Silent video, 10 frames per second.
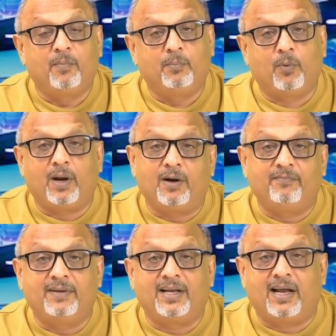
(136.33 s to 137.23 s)
One
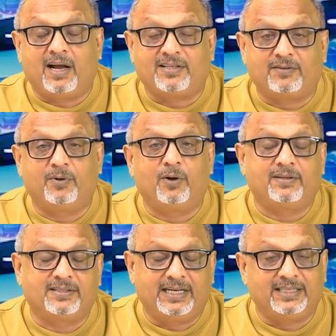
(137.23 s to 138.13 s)
of Iran's
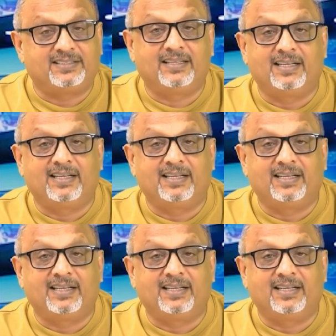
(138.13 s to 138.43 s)
proxies